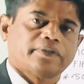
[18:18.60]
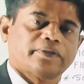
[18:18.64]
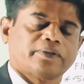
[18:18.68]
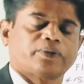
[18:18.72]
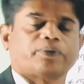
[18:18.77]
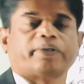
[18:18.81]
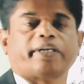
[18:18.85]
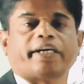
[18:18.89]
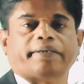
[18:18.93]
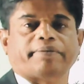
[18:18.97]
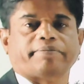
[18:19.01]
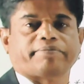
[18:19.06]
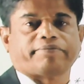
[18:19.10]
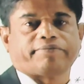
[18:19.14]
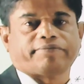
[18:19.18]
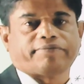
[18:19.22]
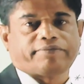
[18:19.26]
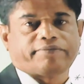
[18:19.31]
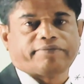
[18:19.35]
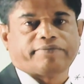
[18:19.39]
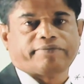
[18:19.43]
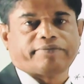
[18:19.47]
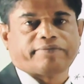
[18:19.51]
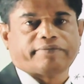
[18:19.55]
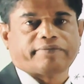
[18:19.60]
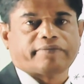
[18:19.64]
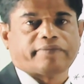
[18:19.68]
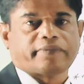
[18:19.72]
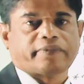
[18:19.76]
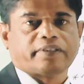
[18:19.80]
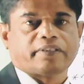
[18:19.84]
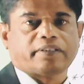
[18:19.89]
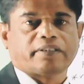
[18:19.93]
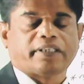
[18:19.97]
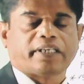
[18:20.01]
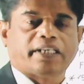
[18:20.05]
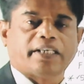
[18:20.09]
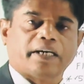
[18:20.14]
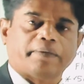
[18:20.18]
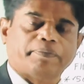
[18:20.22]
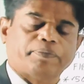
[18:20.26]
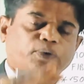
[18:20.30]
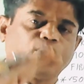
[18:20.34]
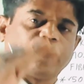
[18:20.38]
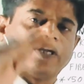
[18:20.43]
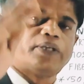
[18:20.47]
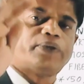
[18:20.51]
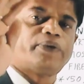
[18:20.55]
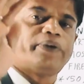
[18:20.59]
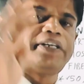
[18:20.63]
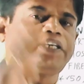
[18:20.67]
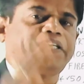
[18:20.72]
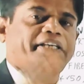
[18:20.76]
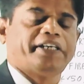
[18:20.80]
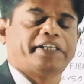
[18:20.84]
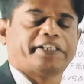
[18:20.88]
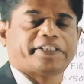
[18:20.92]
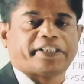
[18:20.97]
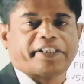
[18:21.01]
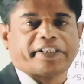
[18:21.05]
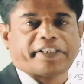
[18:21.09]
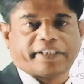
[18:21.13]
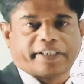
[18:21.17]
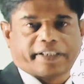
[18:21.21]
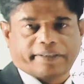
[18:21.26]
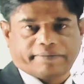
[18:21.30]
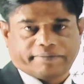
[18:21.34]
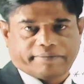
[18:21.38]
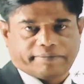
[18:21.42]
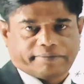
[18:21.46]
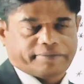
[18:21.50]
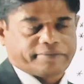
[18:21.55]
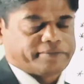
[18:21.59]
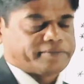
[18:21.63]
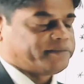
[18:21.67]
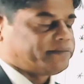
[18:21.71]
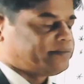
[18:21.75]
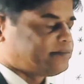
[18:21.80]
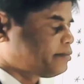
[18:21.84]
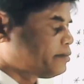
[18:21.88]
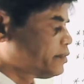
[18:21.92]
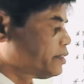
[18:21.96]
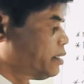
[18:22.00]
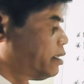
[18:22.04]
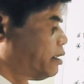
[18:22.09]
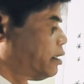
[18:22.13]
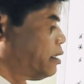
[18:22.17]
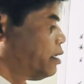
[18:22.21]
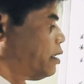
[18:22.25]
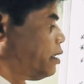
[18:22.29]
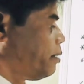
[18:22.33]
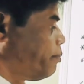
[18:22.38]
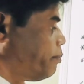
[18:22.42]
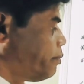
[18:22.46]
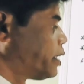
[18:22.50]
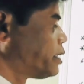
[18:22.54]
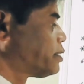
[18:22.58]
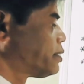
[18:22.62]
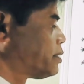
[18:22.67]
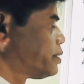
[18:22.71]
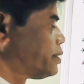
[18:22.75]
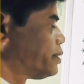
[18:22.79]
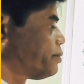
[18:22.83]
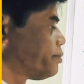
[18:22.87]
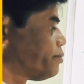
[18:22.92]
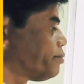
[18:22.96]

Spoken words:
to dye. That is up to 120 degrees centigrade. But